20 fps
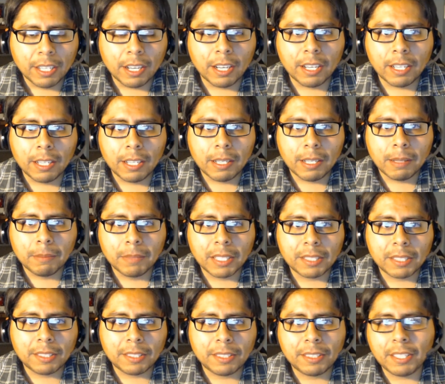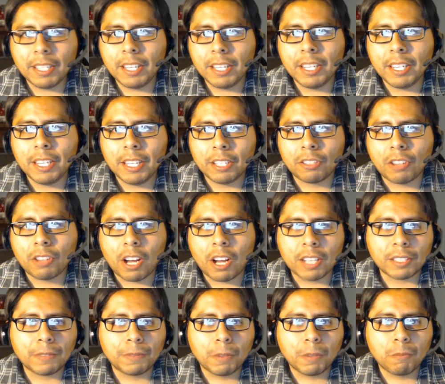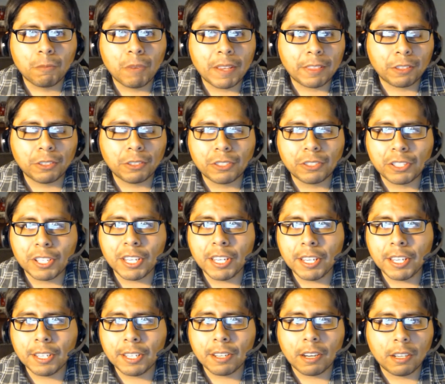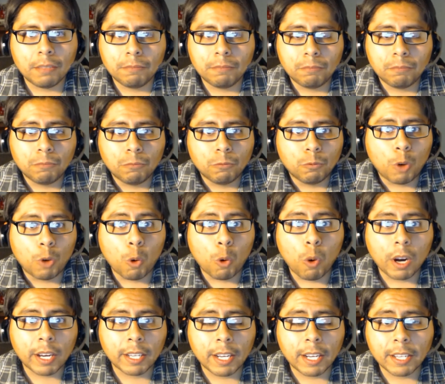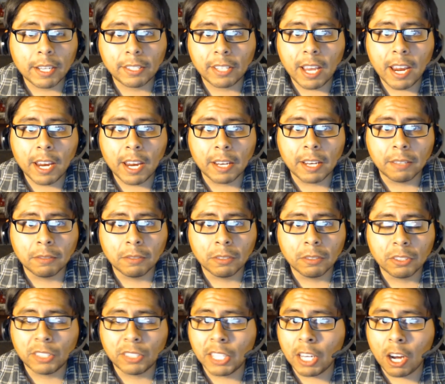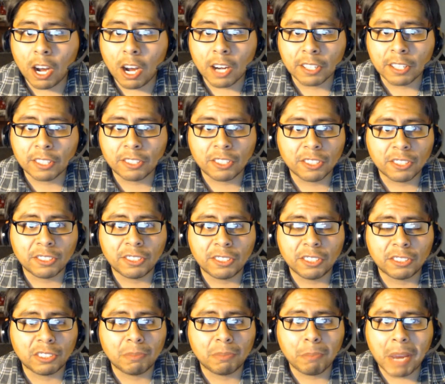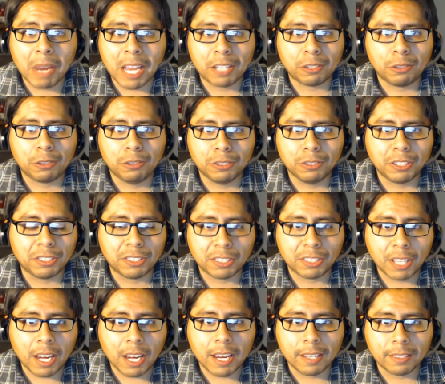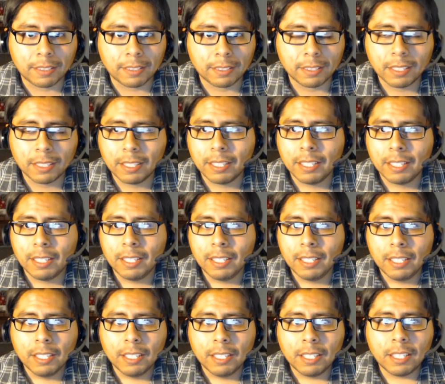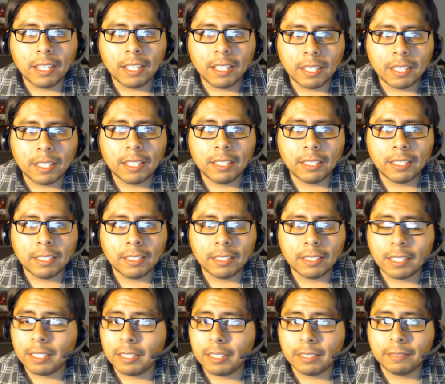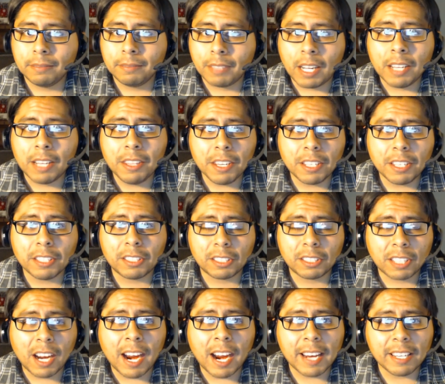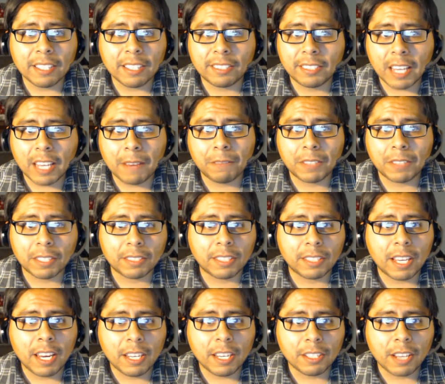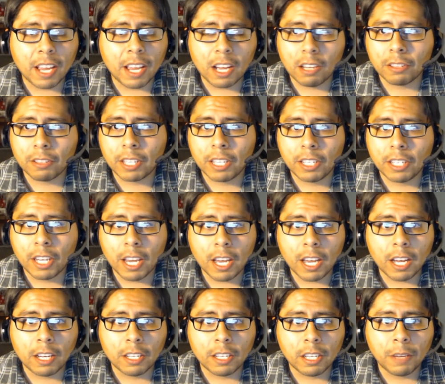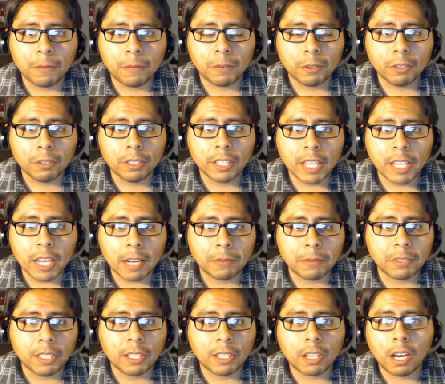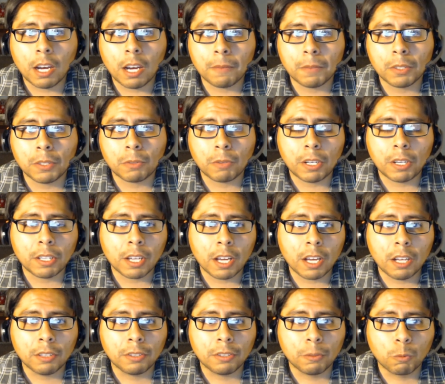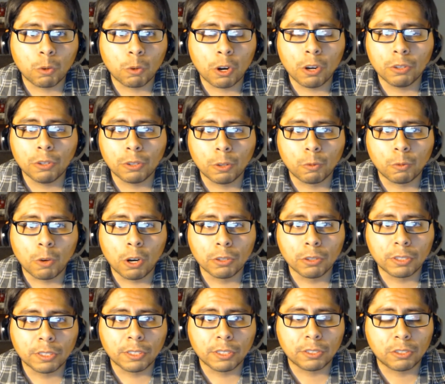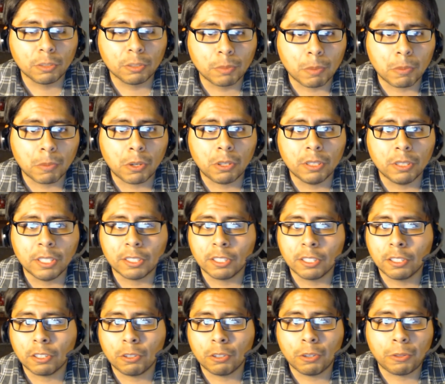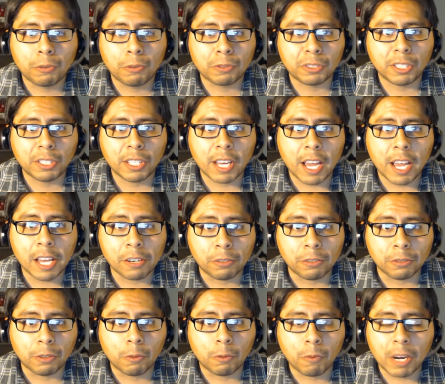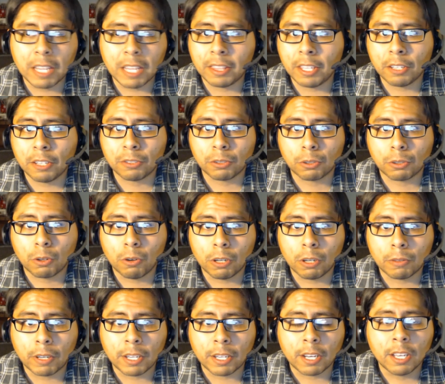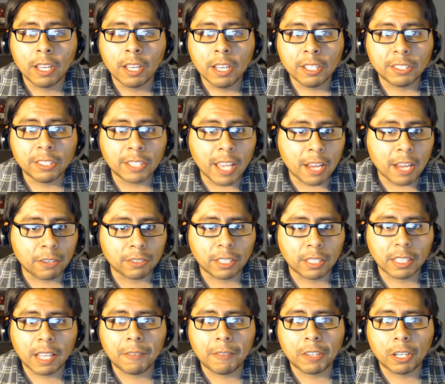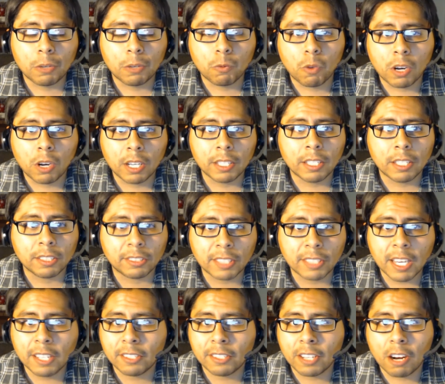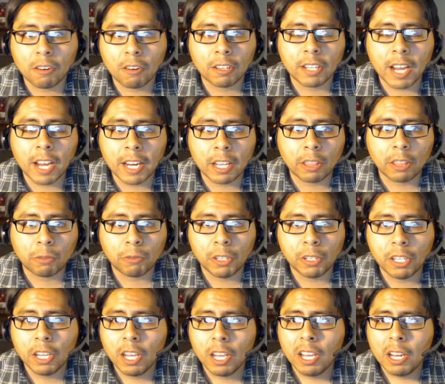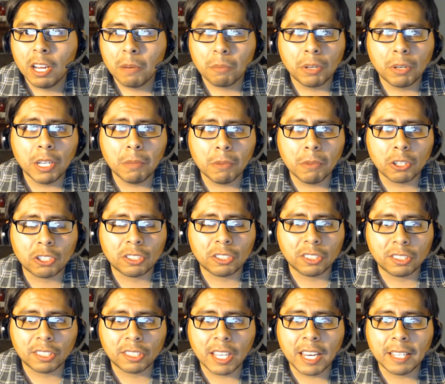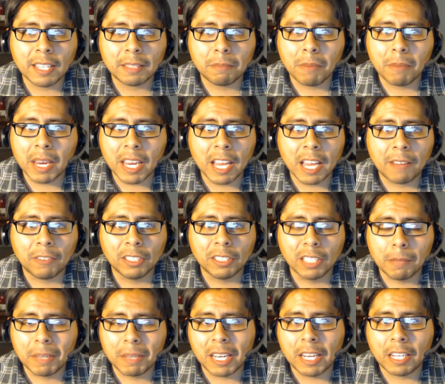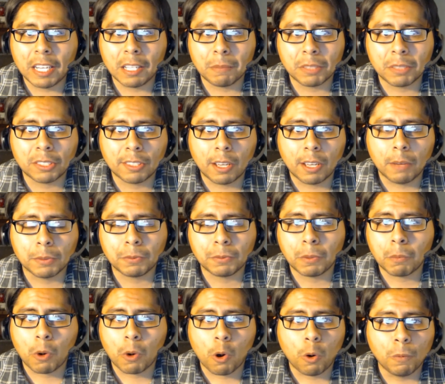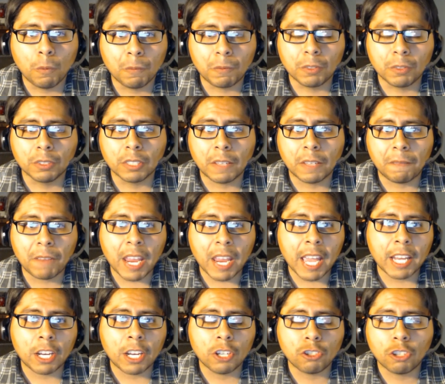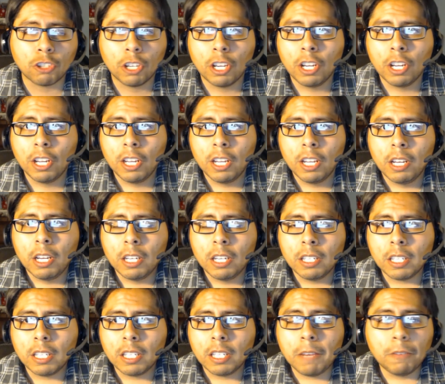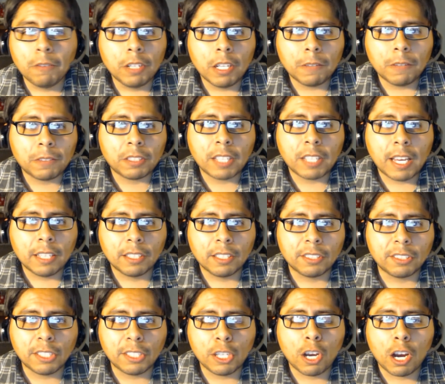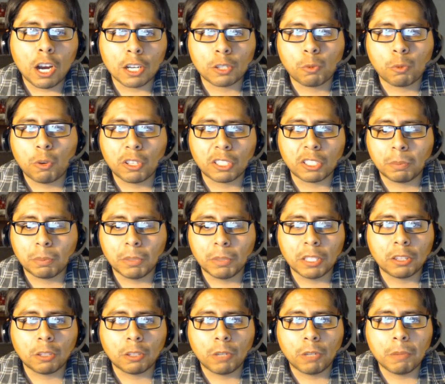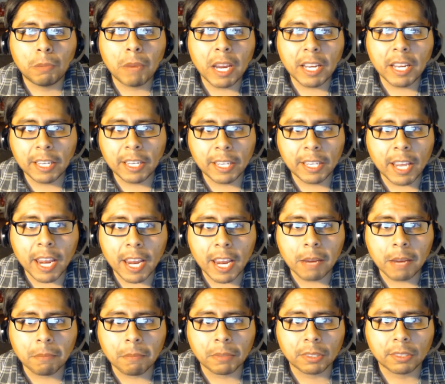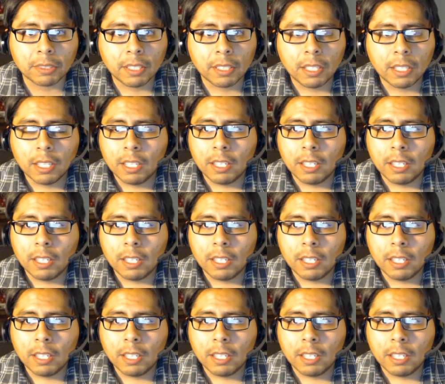let's see thoughts from Week 13. Well, what can I say? Seahawks just dismantled the Saints. Uh, I think it's kind of safe to say now that, yeah, if you're in the NFC conference right now, the road to the Super Bowl is going to go through Seattle. The way things are going right now, Seattle's 11-1. The Saints now are 9-3. Pretty much, the Saints may have eliminated themselves from home field advantage. Even if, say, the Seahawks were to split the remaining games,